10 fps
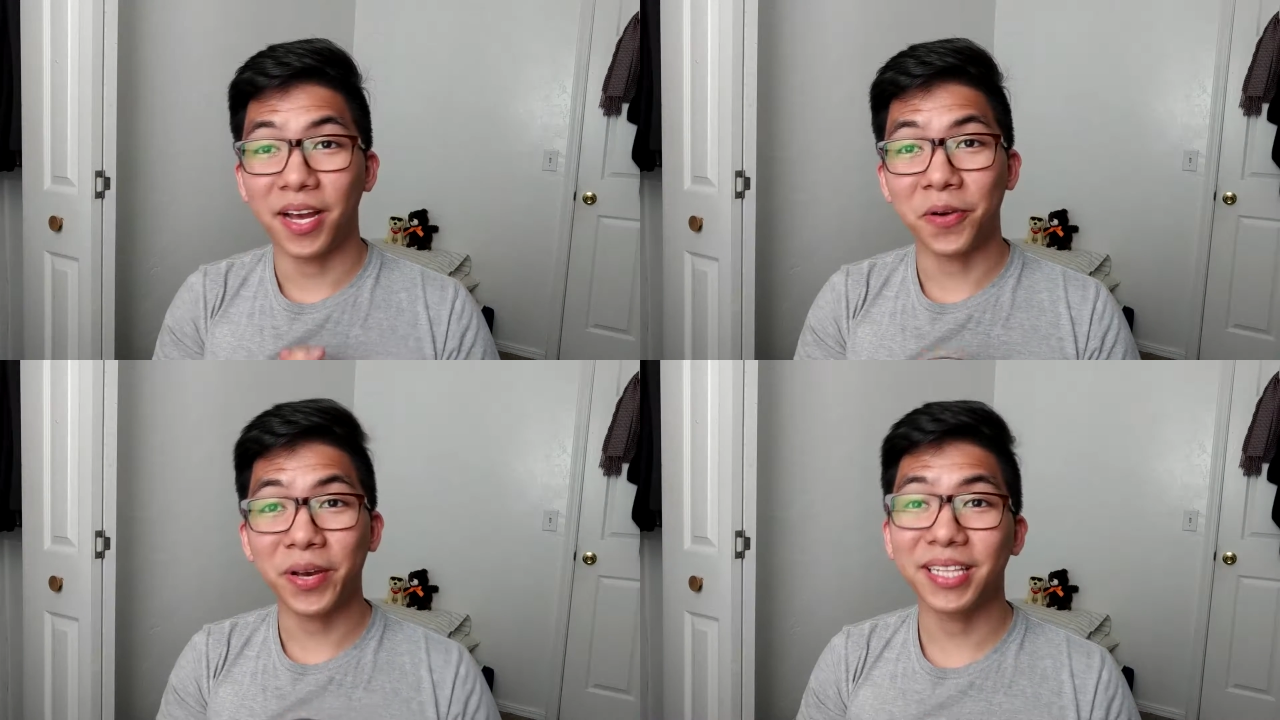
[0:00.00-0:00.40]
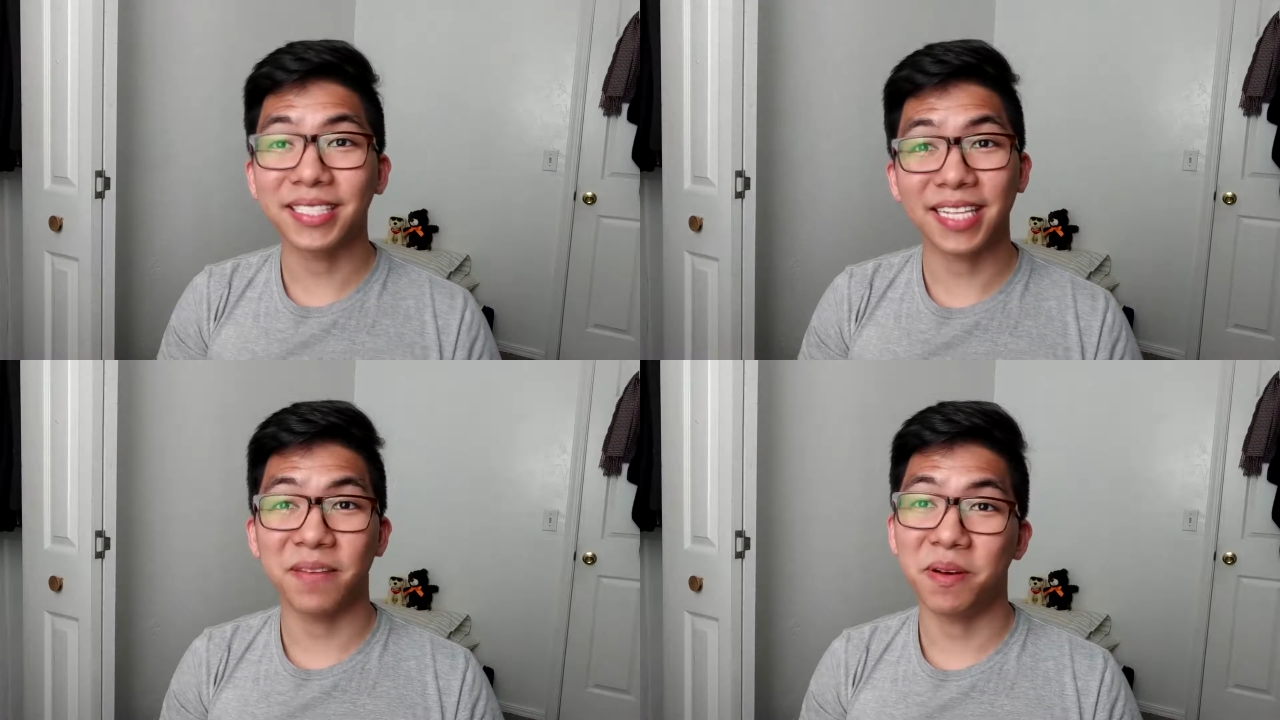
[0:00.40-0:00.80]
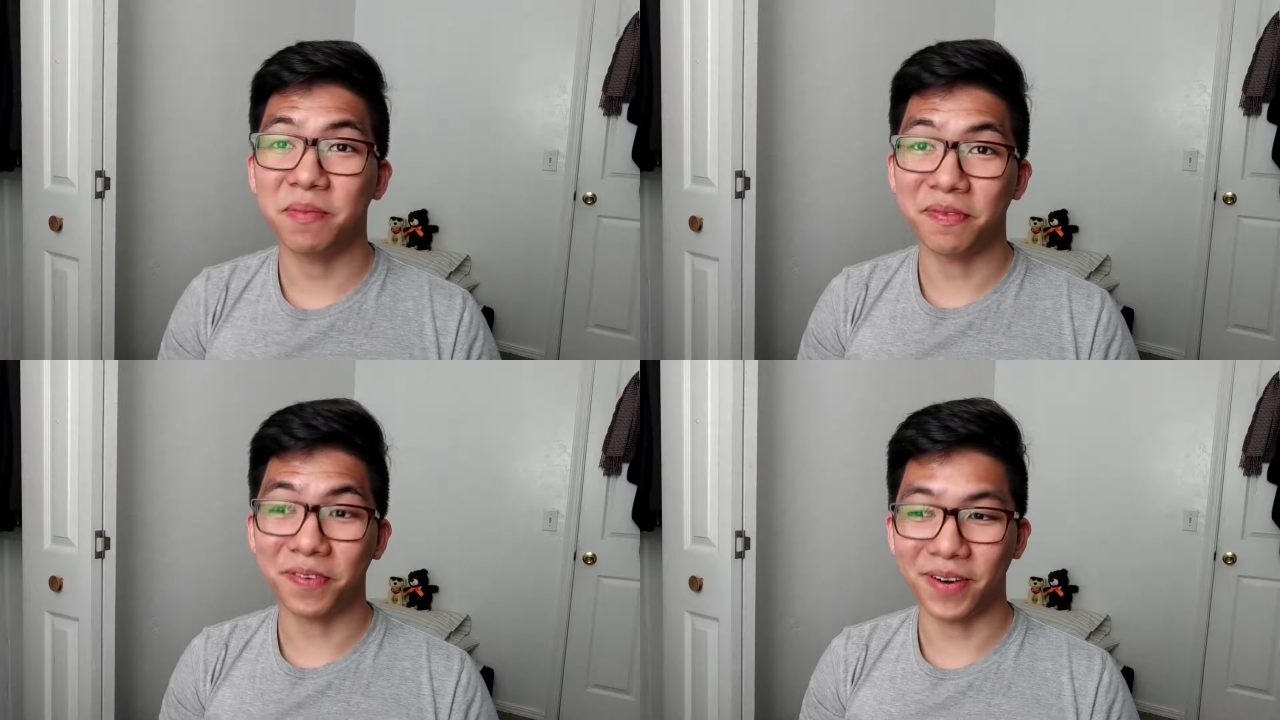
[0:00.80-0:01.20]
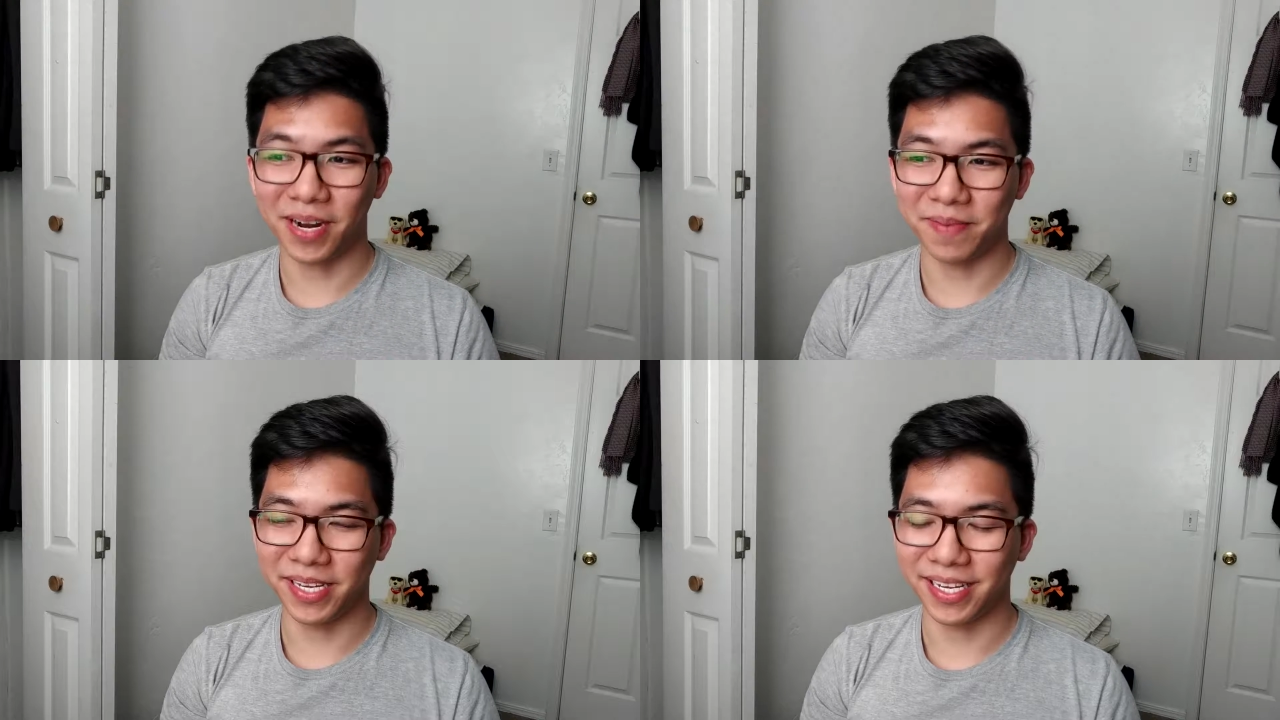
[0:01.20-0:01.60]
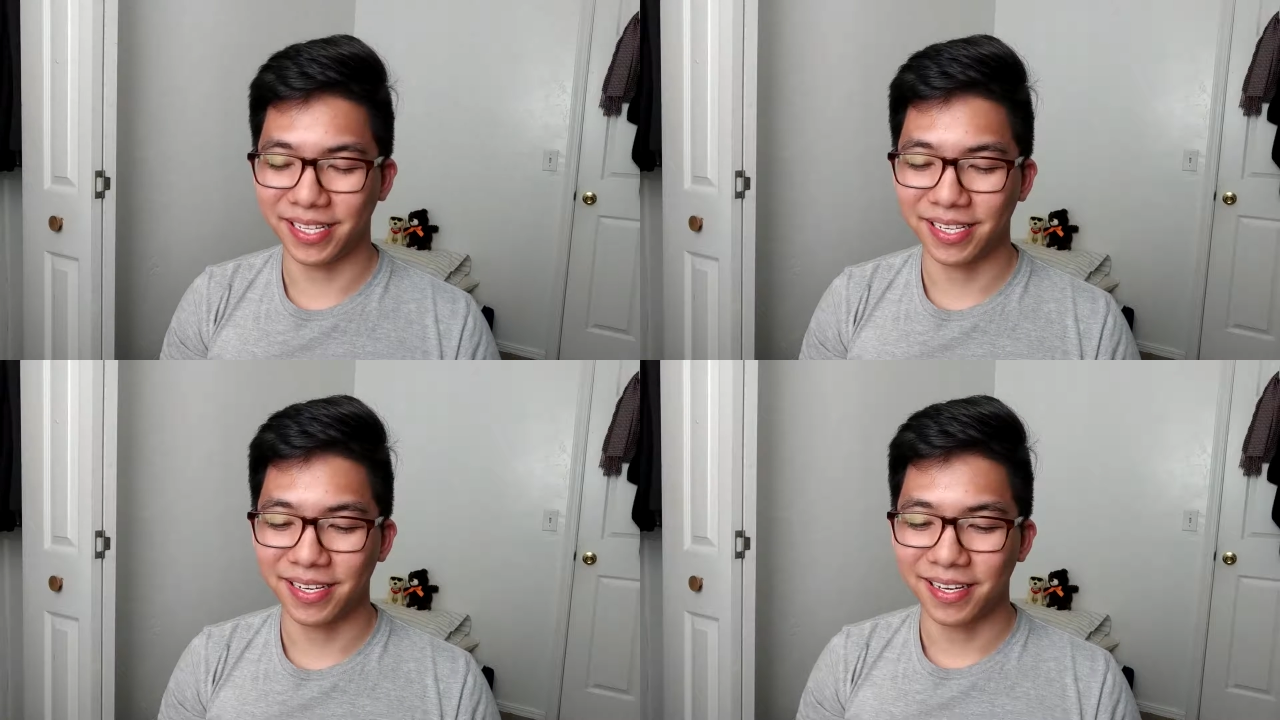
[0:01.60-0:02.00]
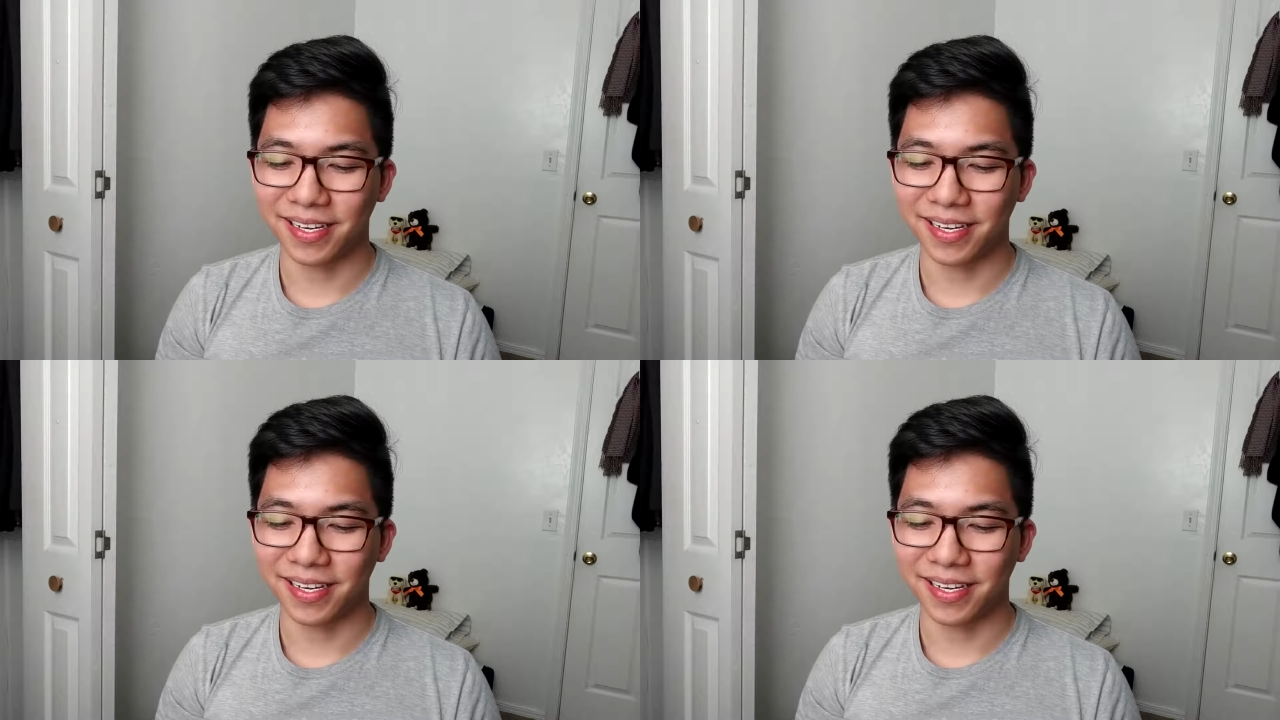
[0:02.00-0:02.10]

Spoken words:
A quick disclaimer before I begin,